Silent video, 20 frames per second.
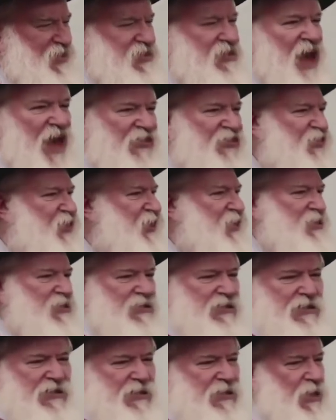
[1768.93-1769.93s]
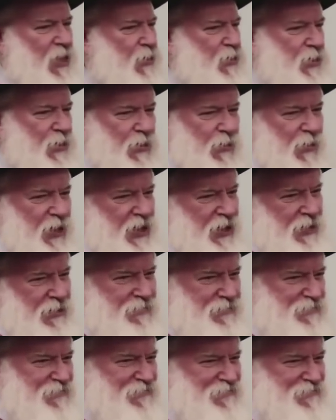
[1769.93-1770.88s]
Nothing is going to go your way.